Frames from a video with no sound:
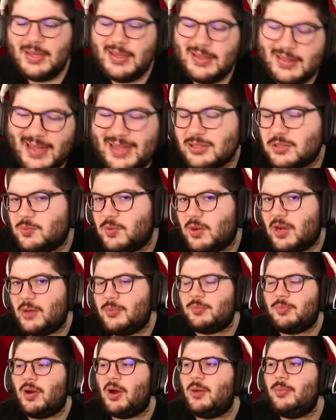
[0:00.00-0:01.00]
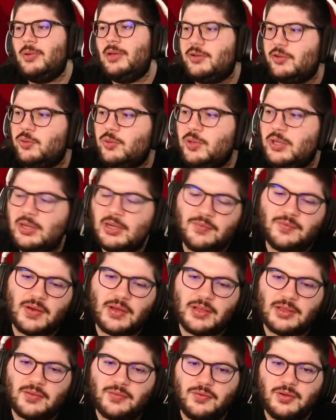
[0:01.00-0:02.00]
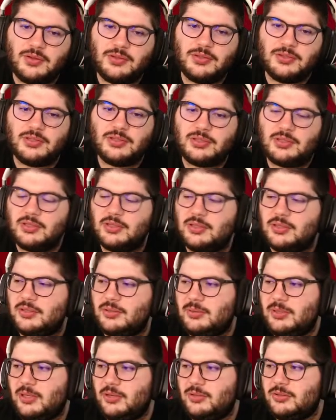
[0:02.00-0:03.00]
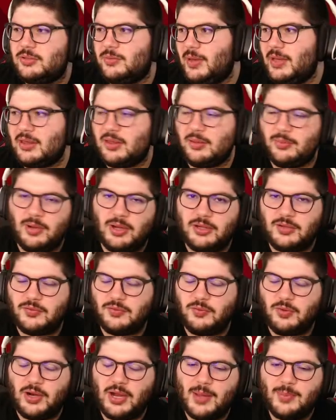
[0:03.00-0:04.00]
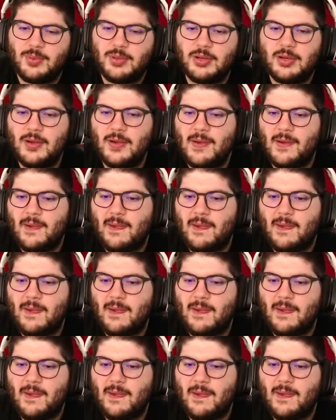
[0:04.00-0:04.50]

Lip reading: That's when I would probably do it if I had the funds to, to make the -4 happen.